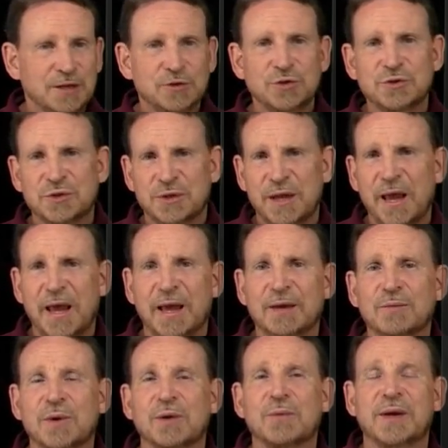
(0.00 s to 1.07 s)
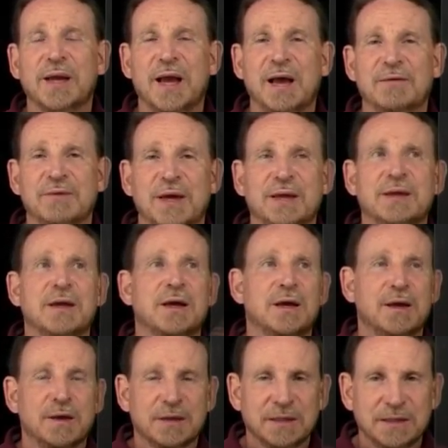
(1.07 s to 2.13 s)
To today, where we have a,
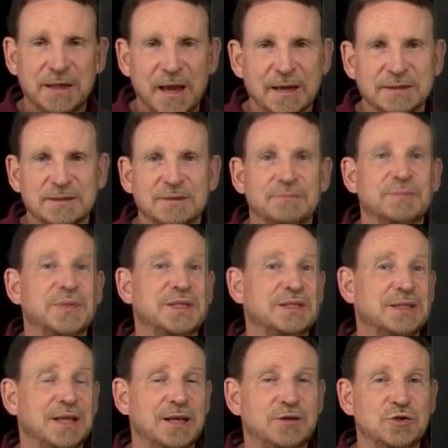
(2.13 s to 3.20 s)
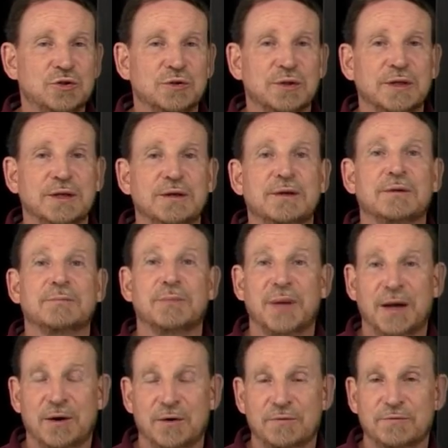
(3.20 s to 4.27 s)
yes, potentially
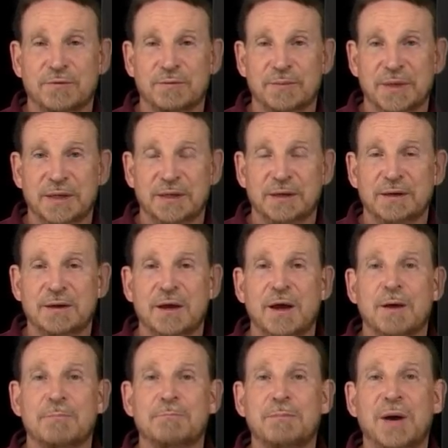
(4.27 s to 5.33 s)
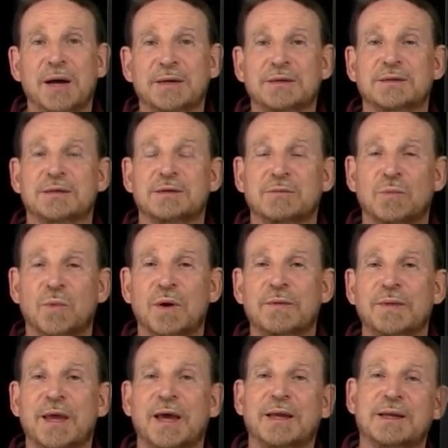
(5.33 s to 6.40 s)
powerful media, but
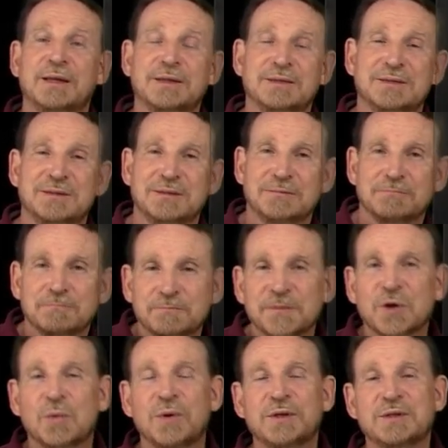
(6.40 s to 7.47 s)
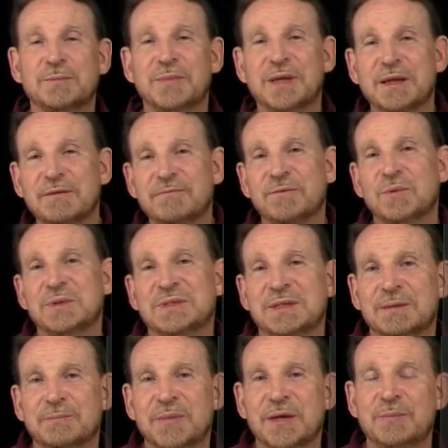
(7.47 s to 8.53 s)
one that is going to be
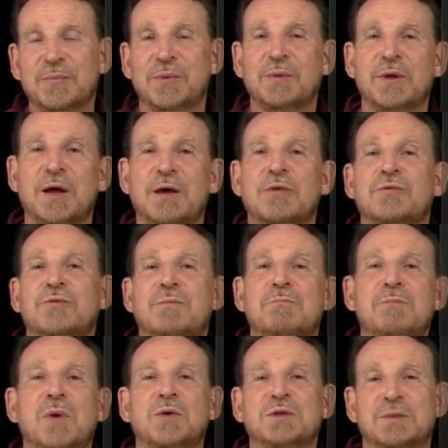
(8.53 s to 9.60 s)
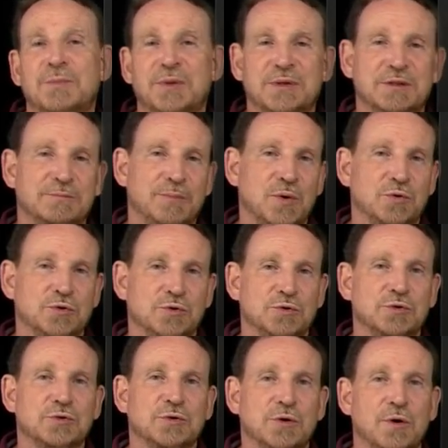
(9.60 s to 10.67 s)
influencing people through multiple
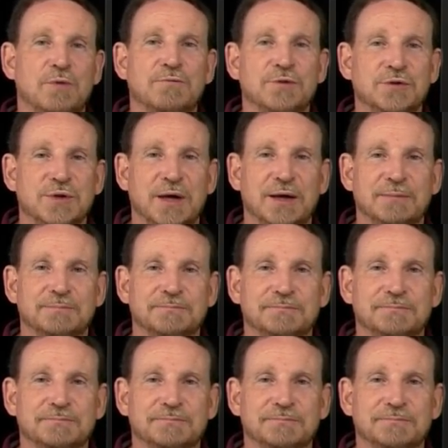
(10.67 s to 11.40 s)
exposures over time.